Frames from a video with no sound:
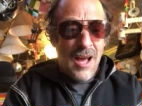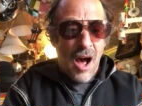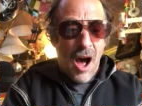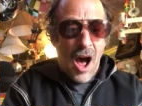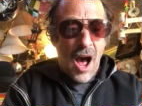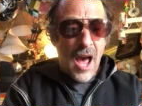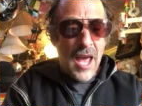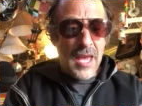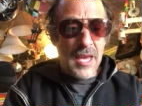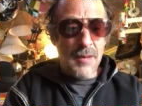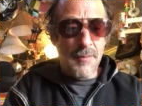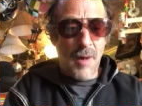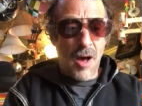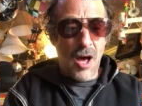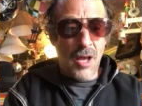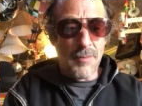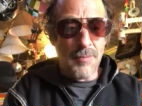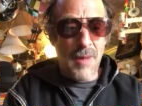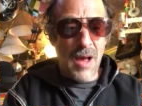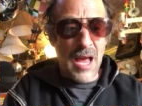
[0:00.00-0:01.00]
I am
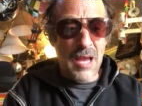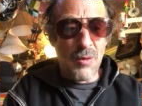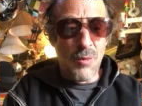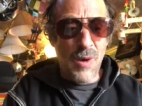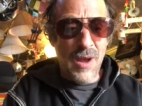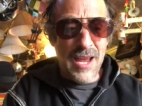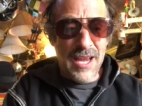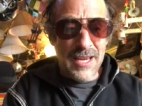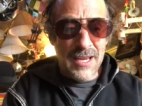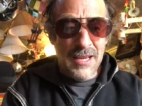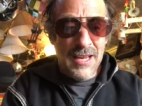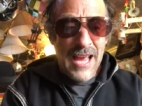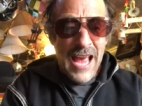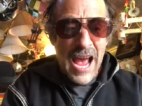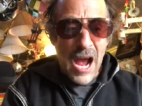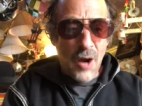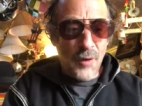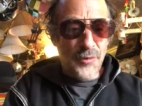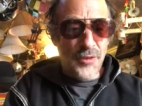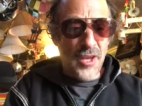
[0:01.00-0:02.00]
on my way
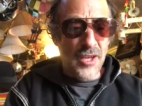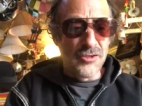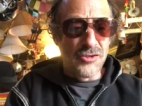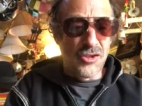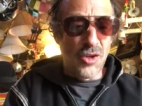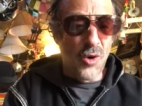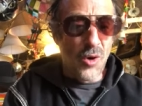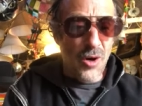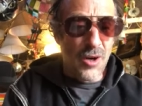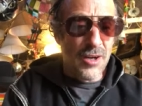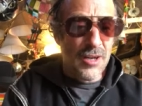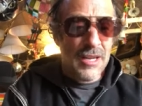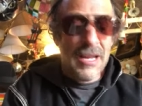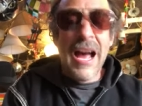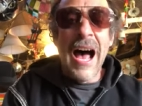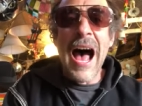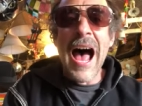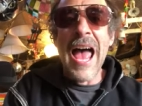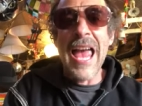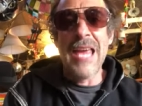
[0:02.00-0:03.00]
out the door.
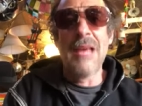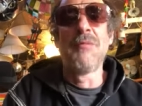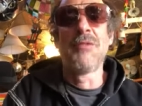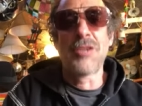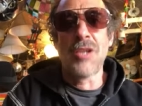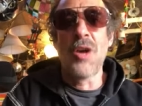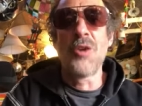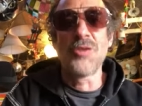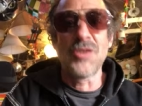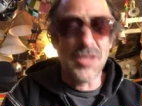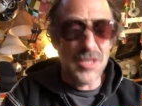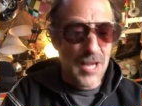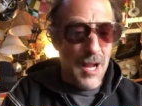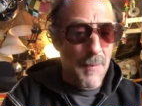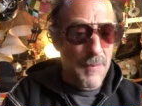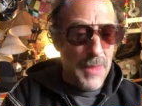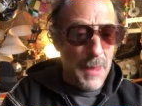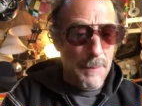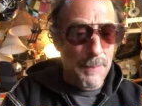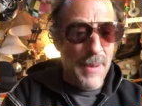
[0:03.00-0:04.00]
I am closing up
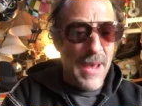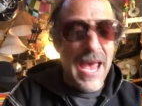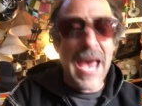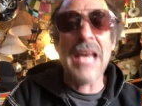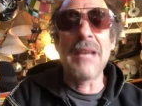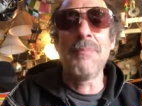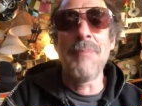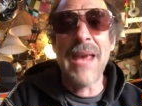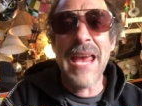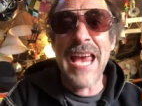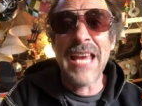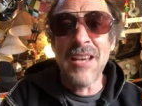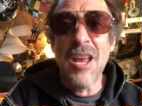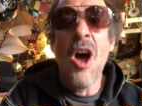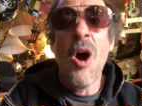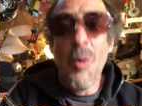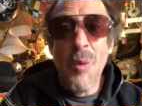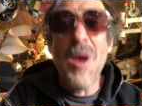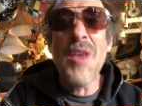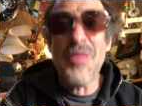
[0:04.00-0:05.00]
the pad,
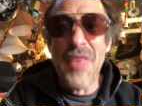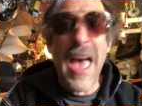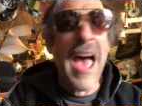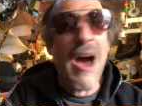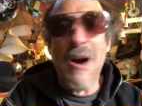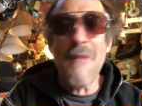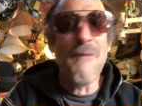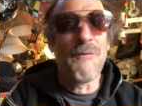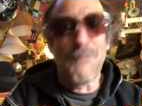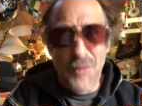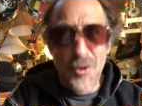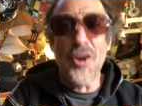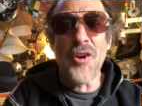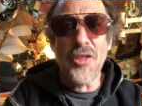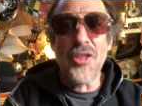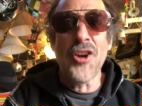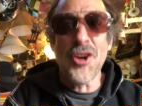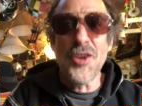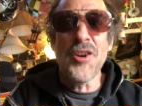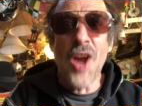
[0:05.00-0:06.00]
man, without
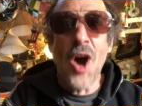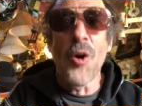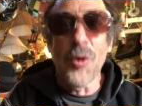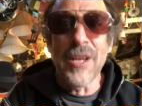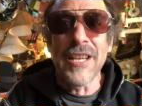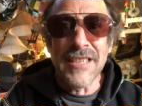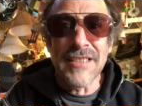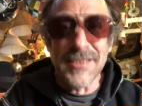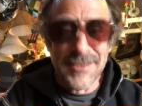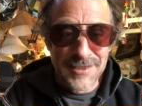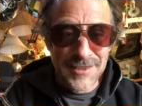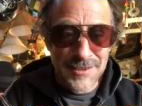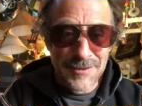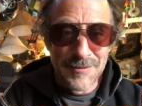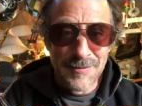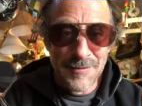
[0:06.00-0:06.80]
further notice.